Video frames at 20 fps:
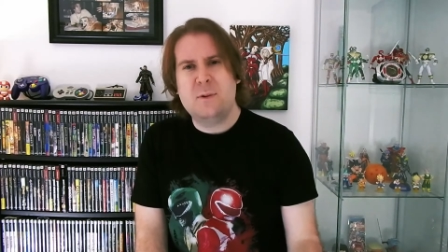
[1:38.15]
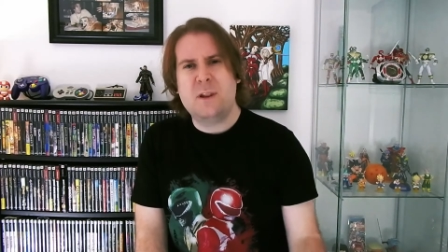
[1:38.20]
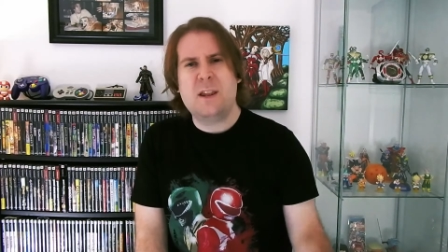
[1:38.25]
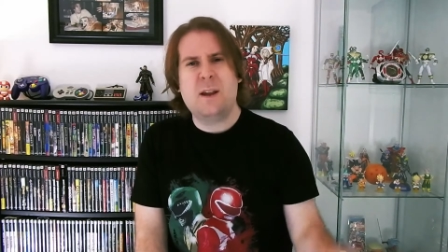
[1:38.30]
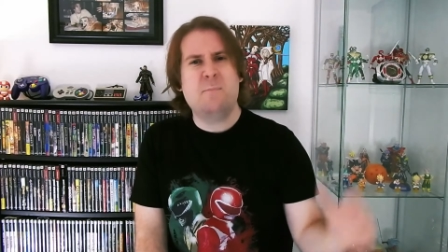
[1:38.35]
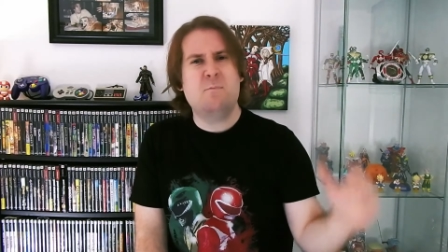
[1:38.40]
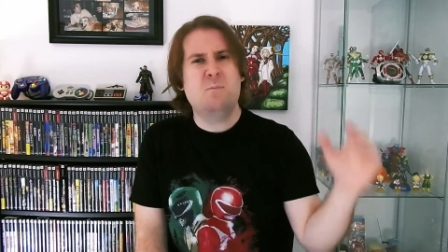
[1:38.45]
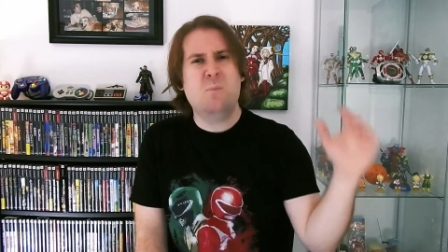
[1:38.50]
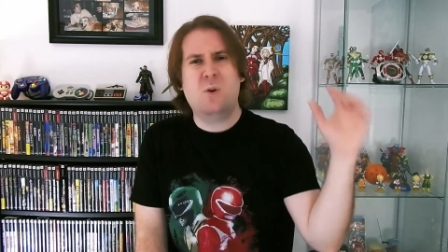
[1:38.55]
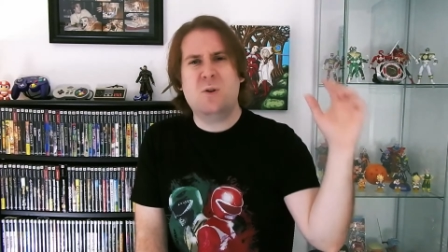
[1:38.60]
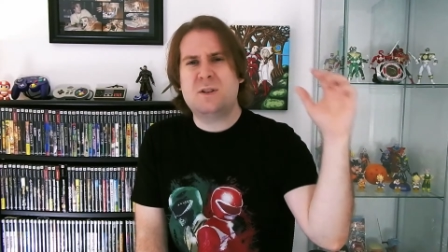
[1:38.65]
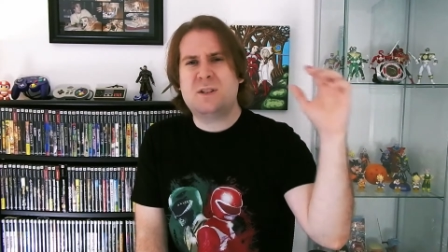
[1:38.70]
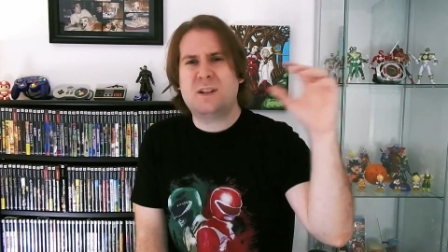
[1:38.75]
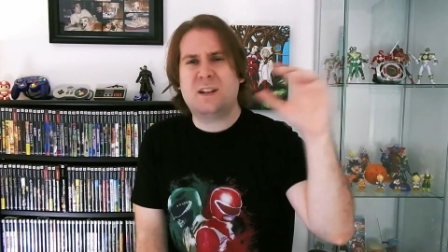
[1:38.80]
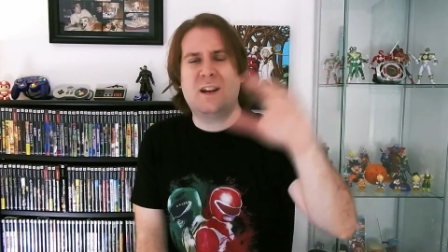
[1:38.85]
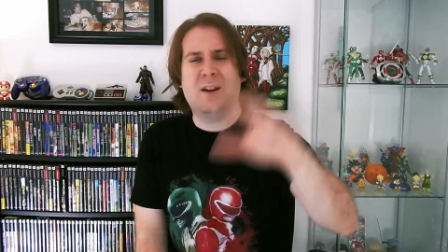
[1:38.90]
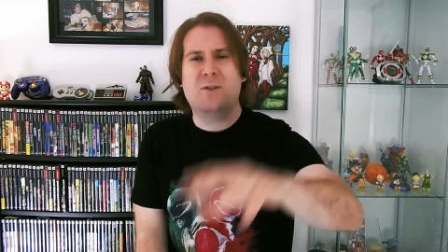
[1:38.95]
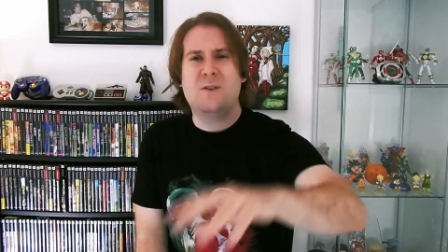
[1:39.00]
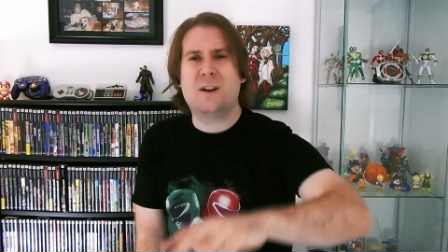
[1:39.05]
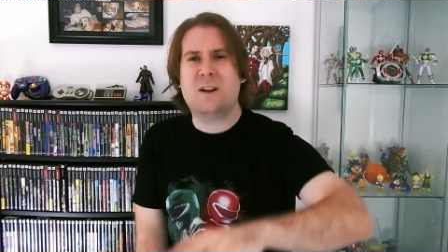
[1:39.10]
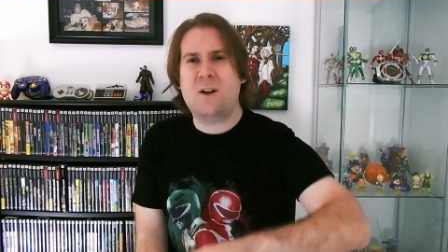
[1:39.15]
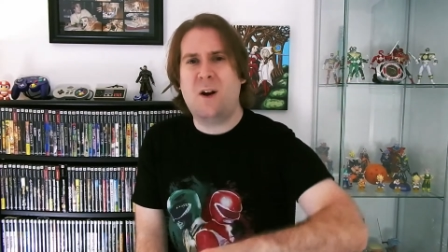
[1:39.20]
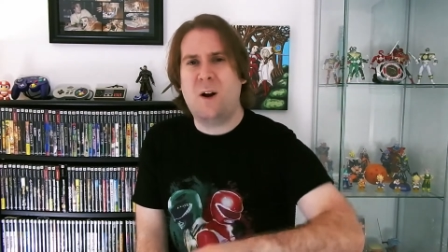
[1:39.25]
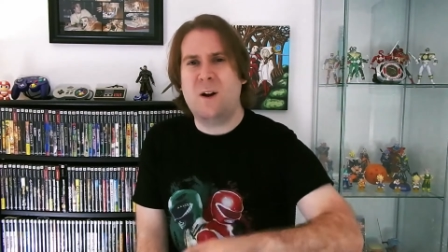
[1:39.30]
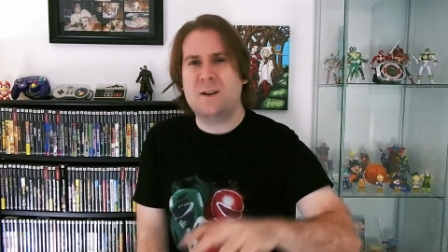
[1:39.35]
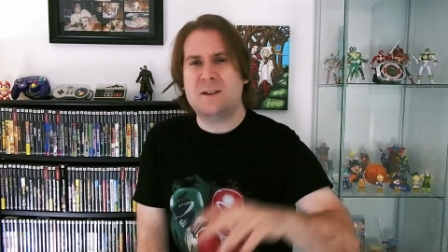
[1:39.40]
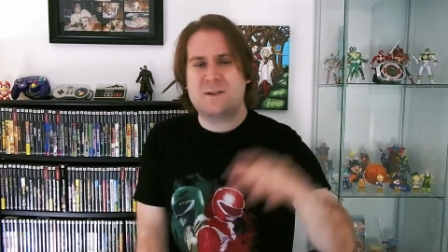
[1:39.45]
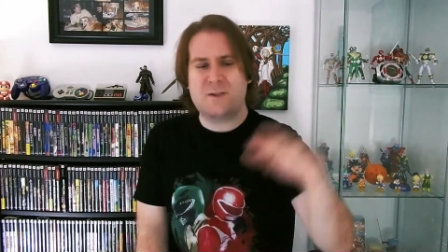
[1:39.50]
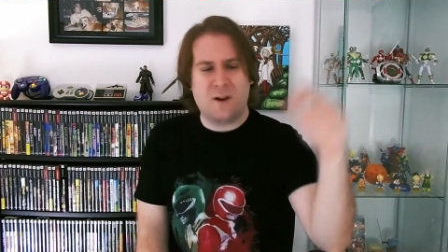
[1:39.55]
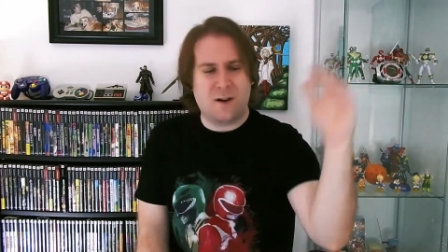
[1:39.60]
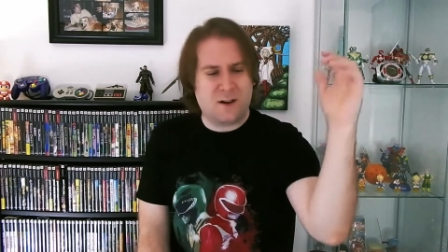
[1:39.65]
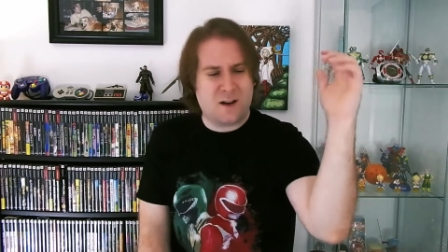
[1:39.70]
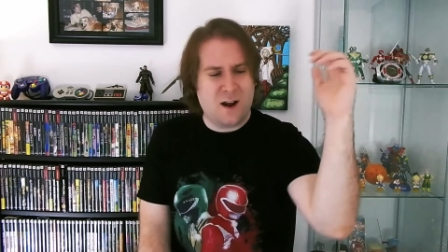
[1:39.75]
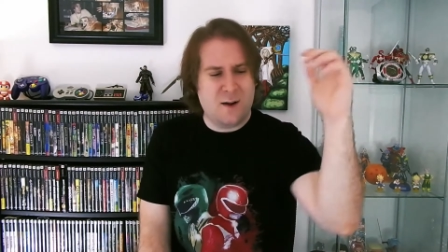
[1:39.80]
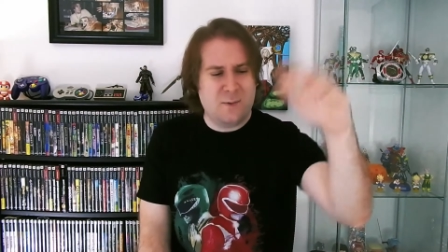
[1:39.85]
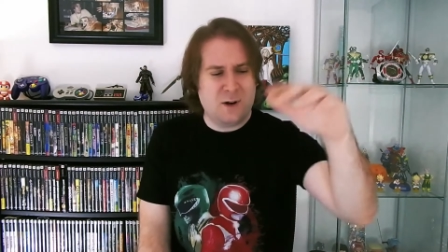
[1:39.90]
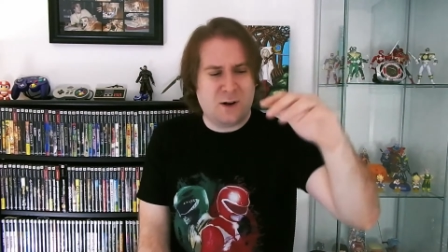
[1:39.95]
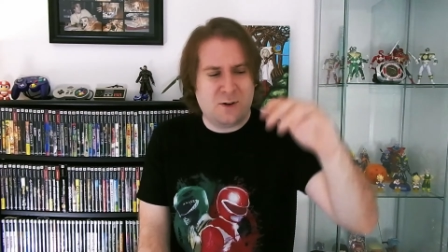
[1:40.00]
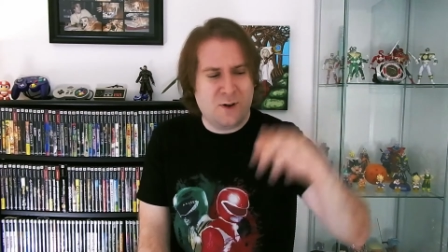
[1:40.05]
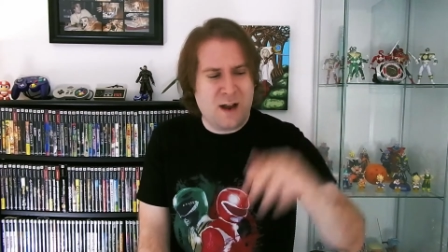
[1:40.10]
and then more security guards started
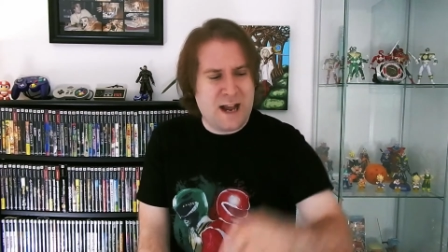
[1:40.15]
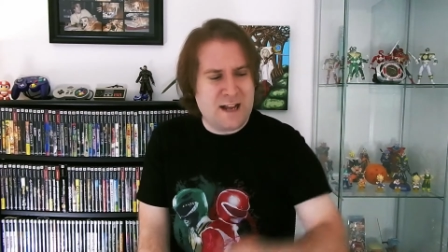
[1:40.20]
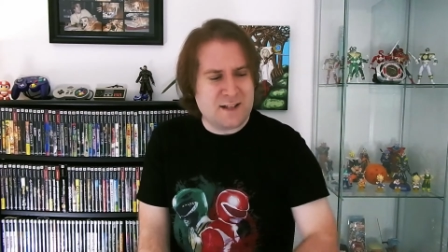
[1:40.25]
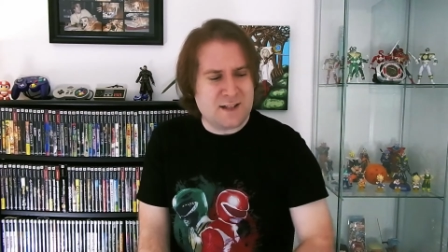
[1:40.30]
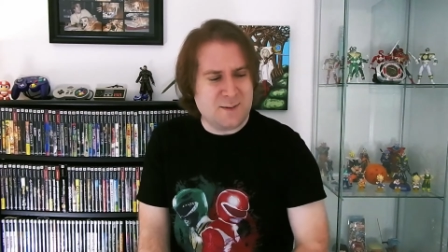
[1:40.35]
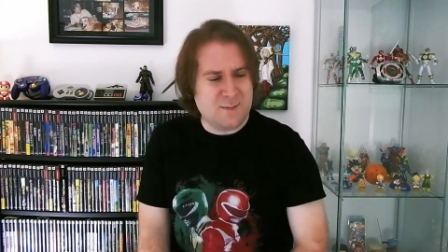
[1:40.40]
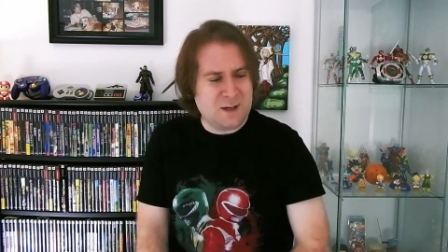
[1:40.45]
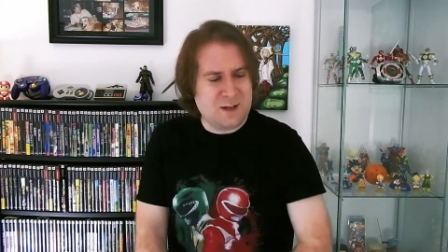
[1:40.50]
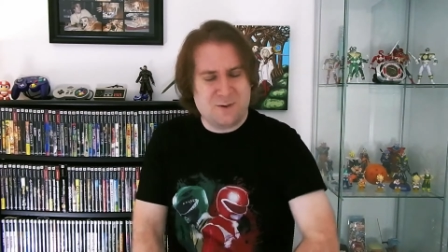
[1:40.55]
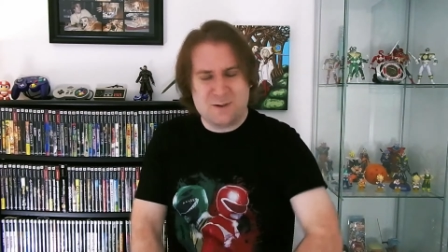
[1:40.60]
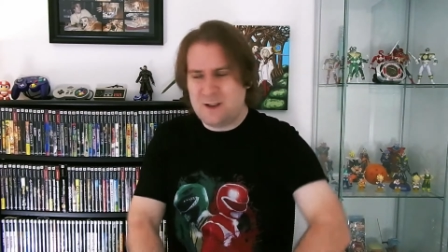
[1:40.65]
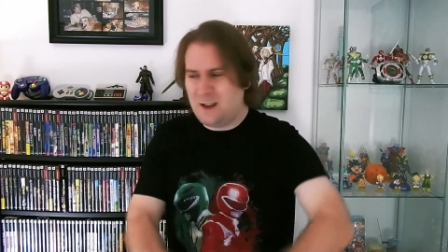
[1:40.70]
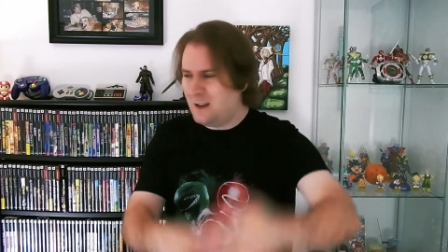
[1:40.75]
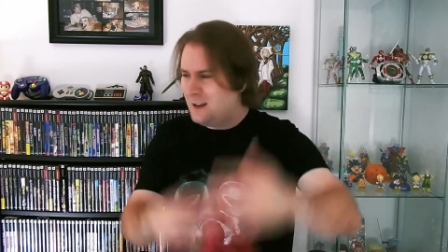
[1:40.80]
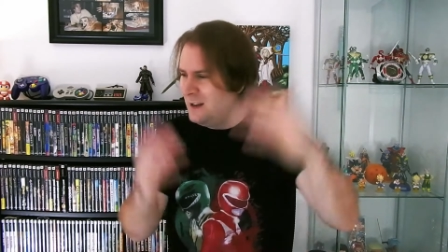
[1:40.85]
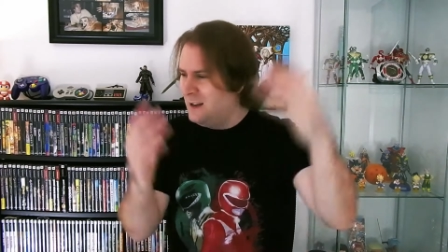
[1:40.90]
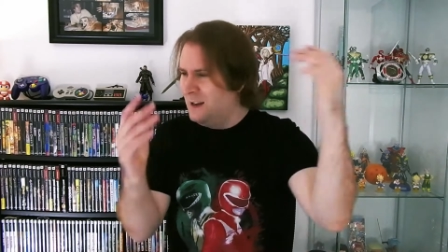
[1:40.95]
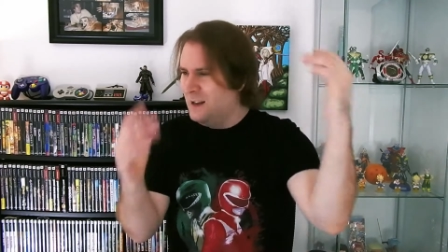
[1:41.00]
coming and harassed him. And he was like,